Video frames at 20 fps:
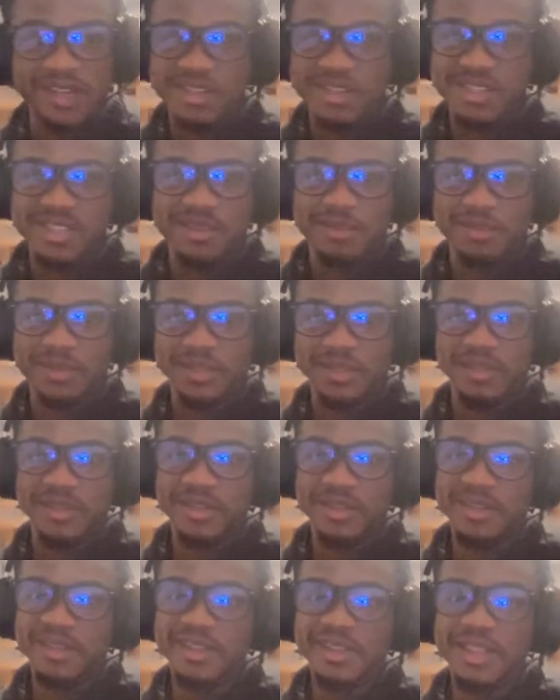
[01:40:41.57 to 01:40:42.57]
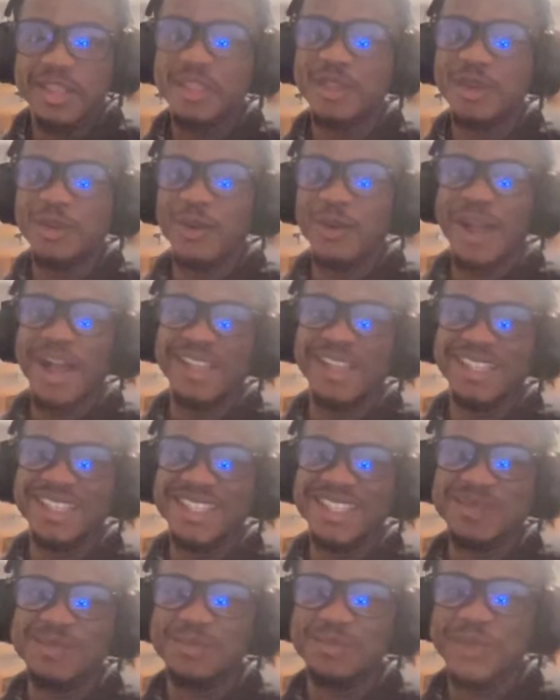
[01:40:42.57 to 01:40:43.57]
a Sun player. The
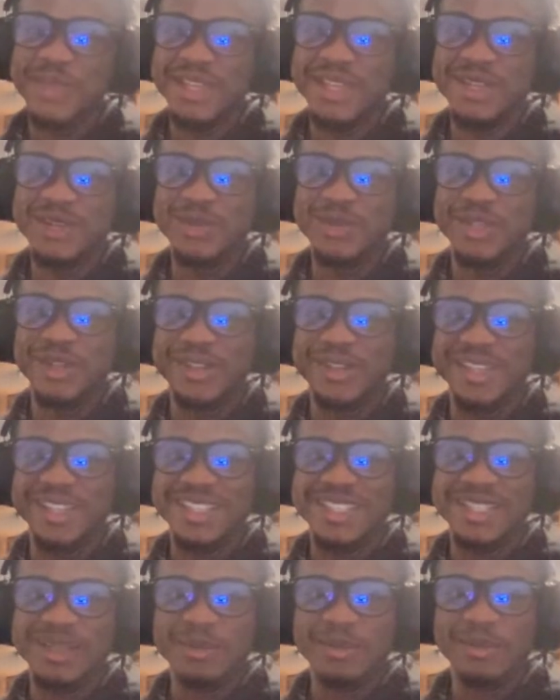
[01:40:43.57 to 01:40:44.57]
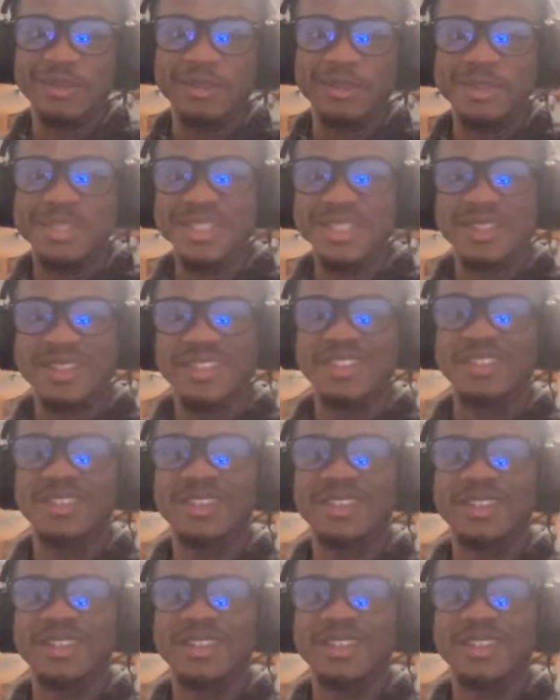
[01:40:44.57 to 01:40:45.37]
Rockets knew they were getting someone from the Suns,